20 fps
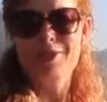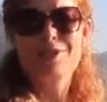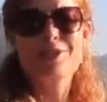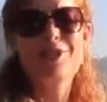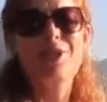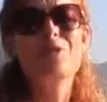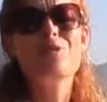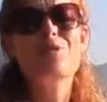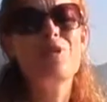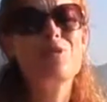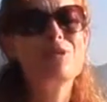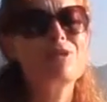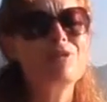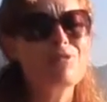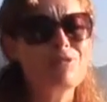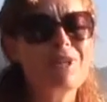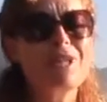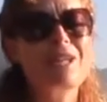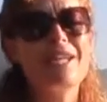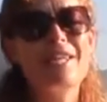So what would
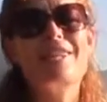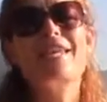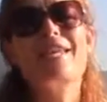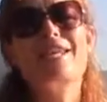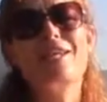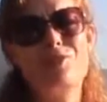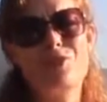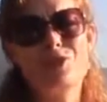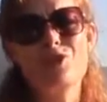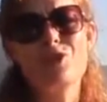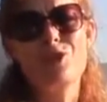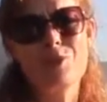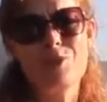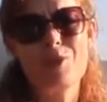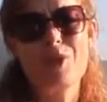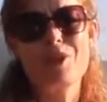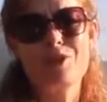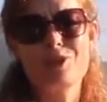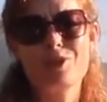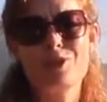you really think if you saw a
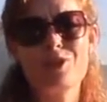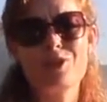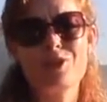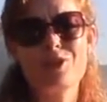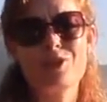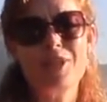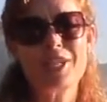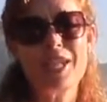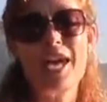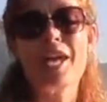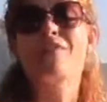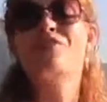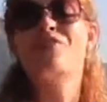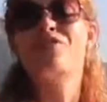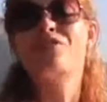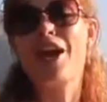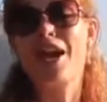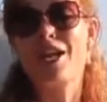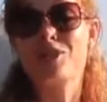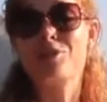bicycle doing that? In
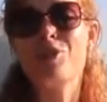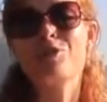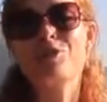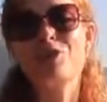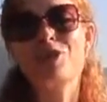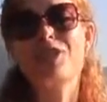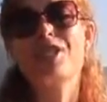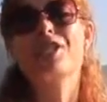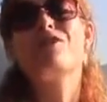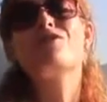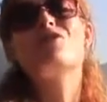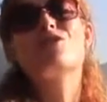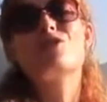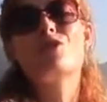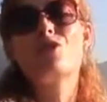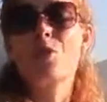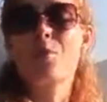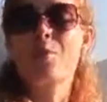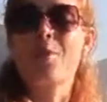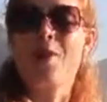fact, what would you think if you
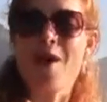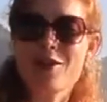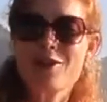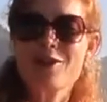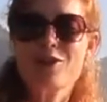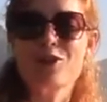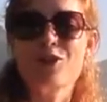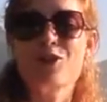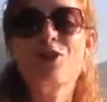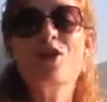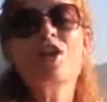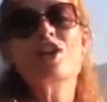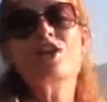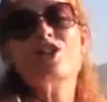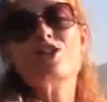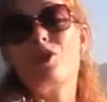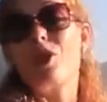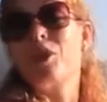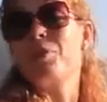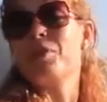saw a bicycle
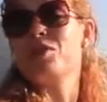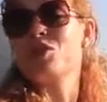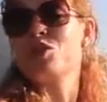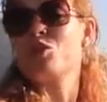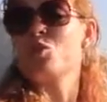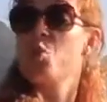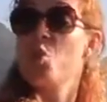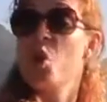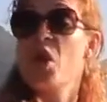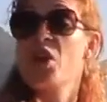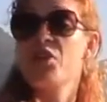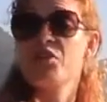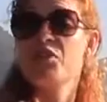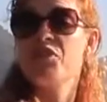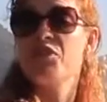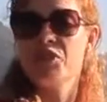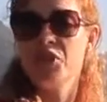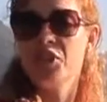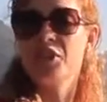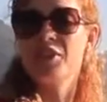scraping just one
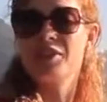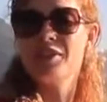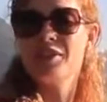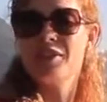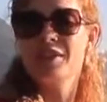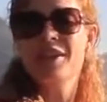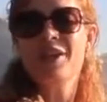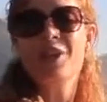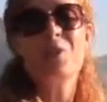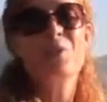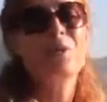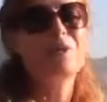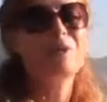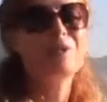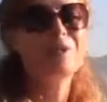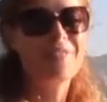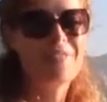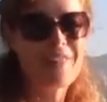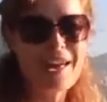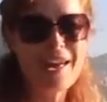foot?
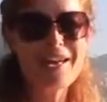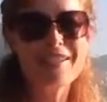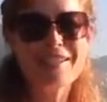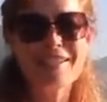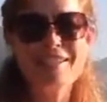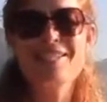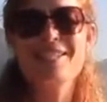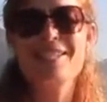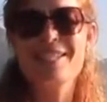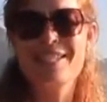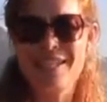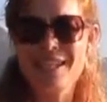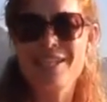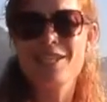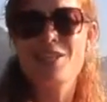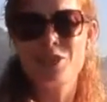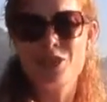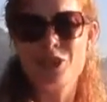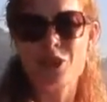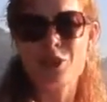Well, that is the
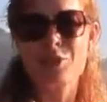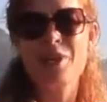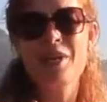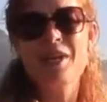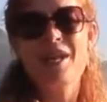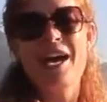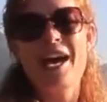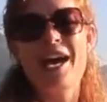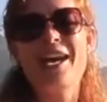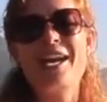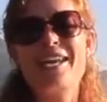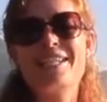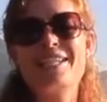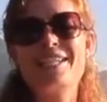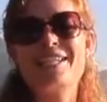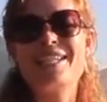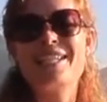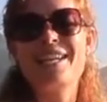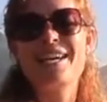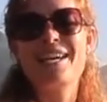T-stop
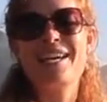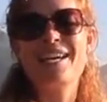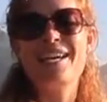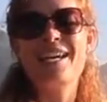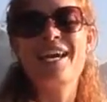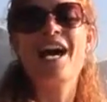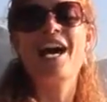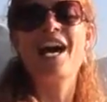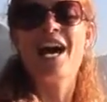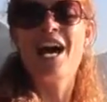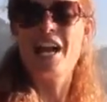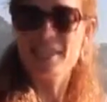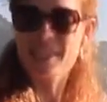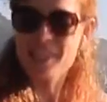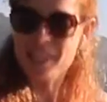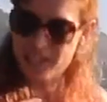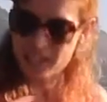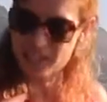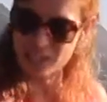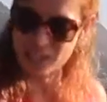and uh, I
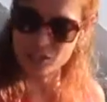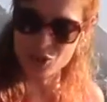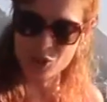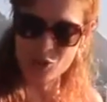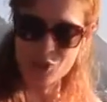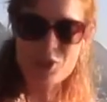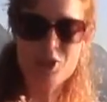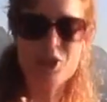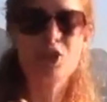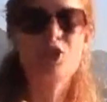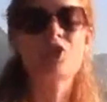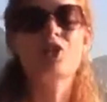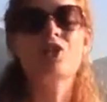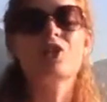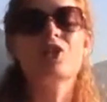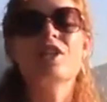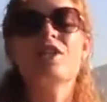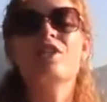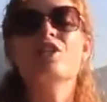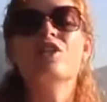think the T-stop is a
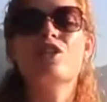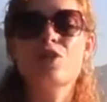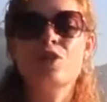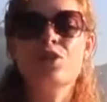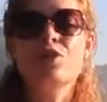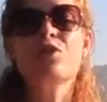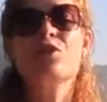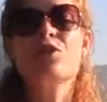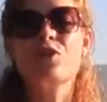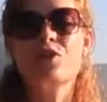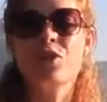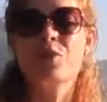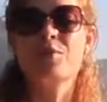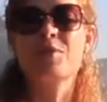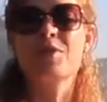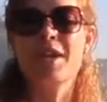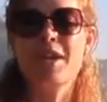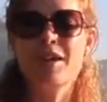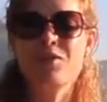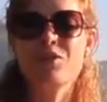good and useful
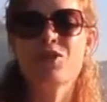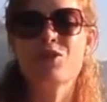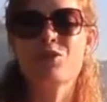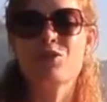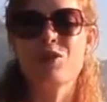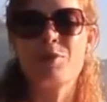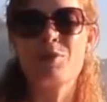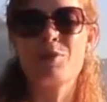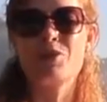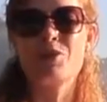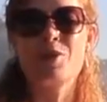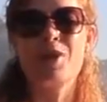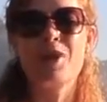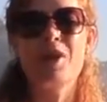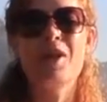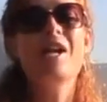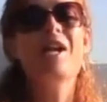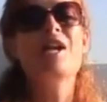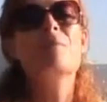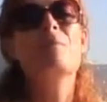stop to have in your
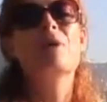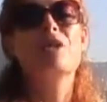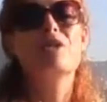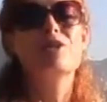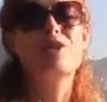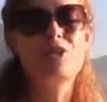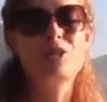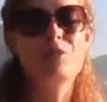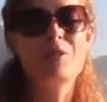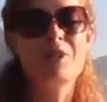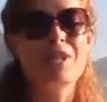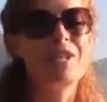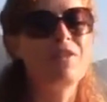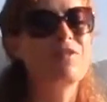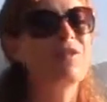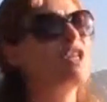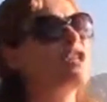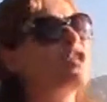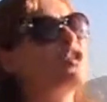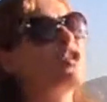repertoire, but I do
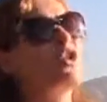believe it